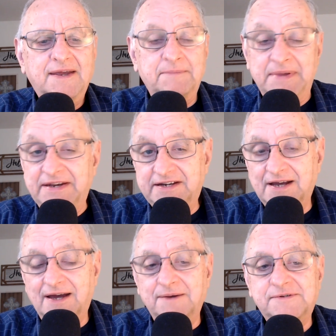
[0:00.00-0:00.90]
and many
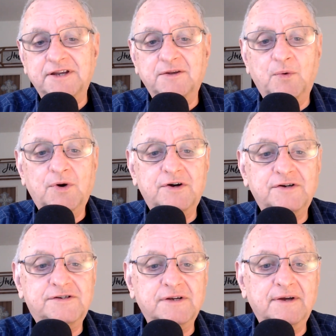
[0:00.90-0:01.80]
times, in the
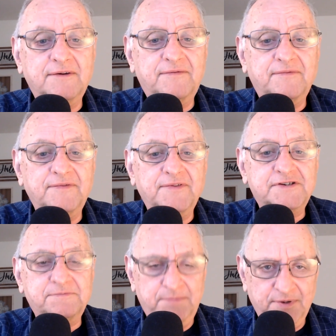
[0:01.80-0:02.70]
words of
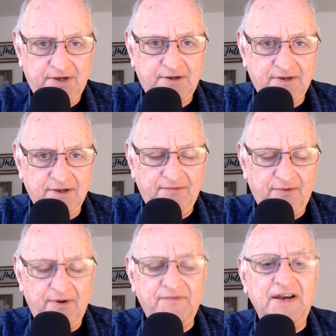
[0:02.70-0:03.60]
this book of
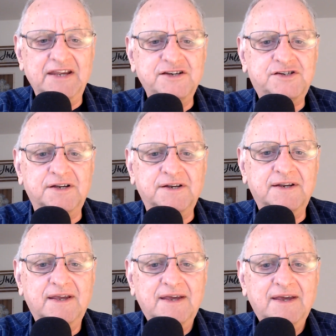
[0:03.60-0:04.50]

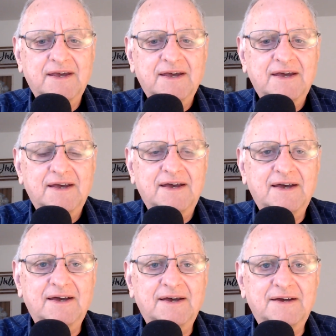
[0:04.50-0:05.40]
Revelation,
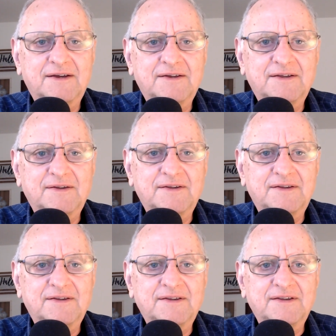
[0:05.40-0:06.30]
uh,
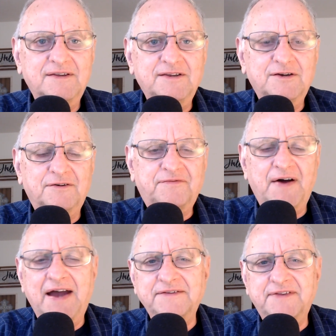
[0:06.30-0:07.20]
you'll
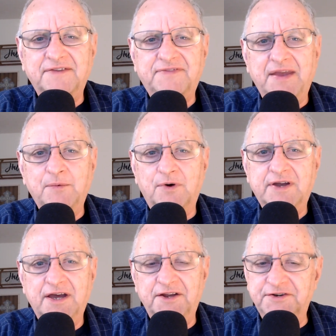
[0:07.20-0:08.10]
find that they will
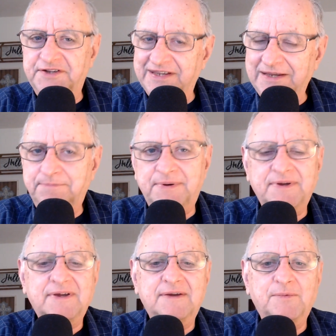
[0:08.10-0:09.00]
cut deep
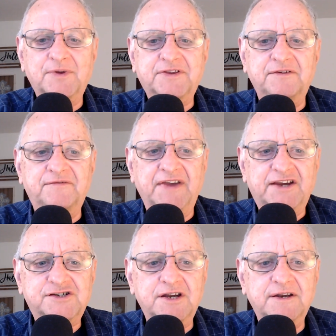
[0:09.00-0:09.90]
with
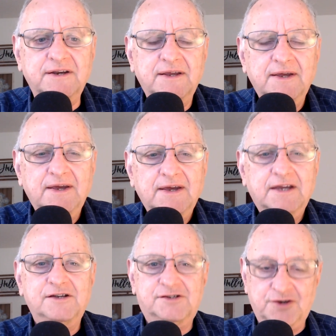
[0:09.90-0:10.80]
conviction
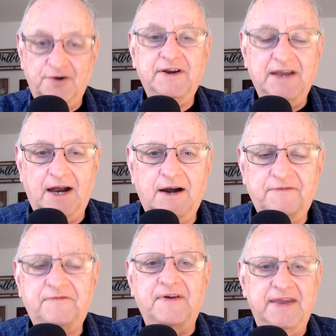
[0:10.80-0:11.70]
concerning our
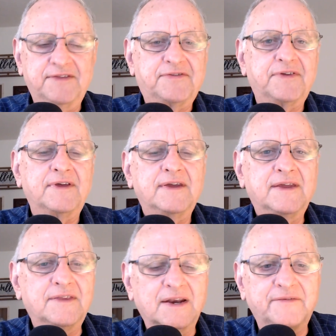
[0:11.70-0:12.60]
faith
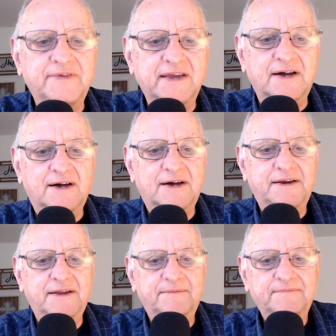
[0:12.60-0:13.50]
in the living
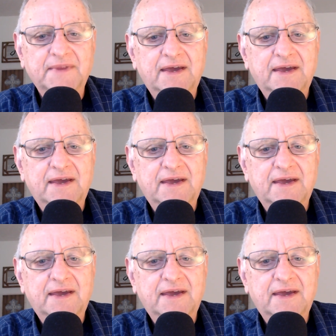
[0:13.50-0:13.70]
God,